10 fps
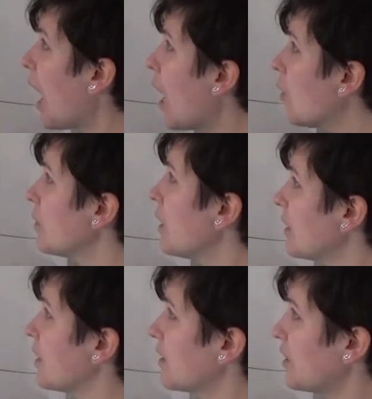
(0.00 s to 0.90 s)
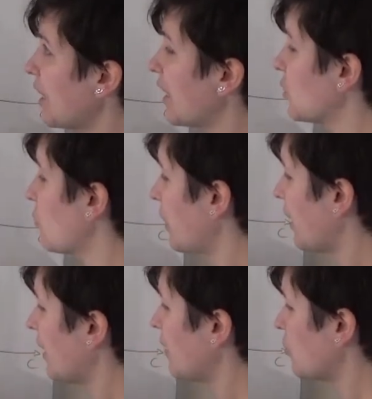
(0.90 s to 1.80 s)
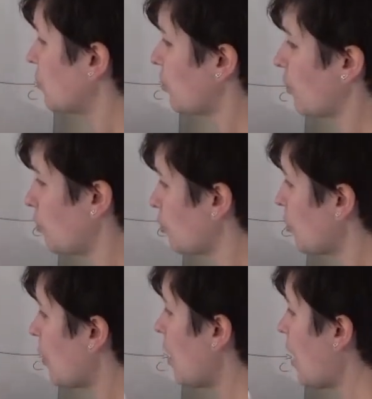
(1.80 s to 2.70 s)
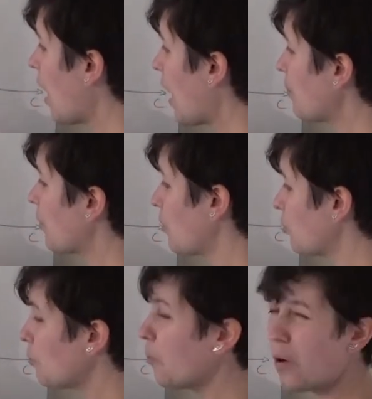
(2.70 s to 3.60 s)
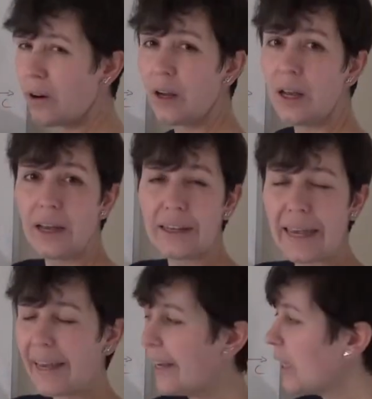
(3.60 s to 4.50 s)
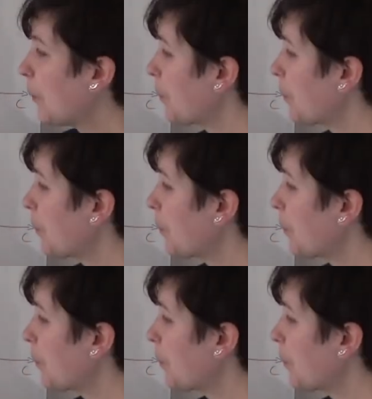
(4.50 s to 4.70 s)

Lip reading: How does it change when I produce more cake?